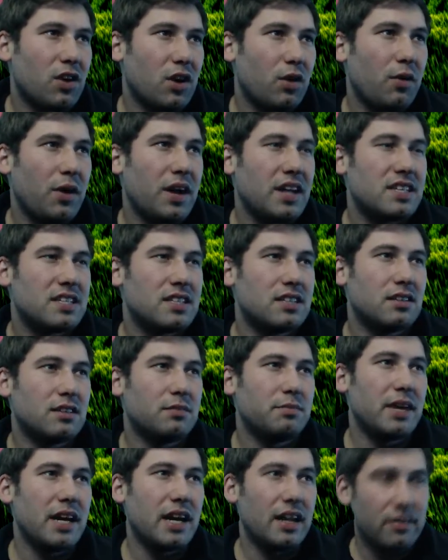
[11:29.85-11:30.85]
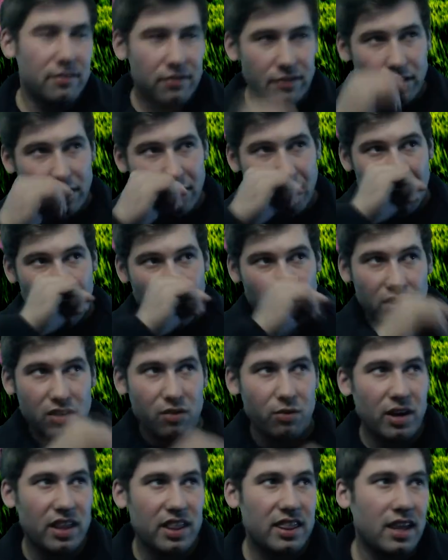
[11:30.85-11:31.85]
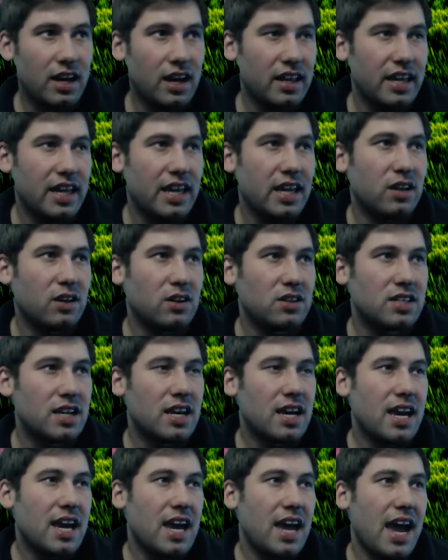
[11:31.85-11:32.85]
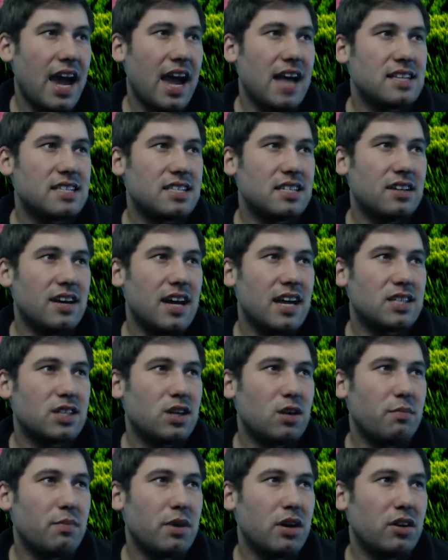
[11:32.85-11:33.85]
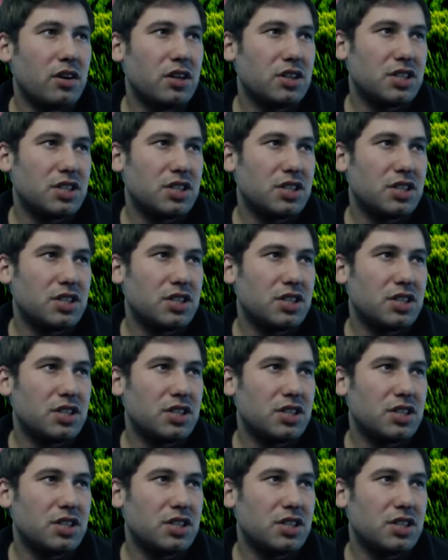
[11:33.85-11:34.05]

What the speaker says: Queen's still being full health with the healers, and still has her ability.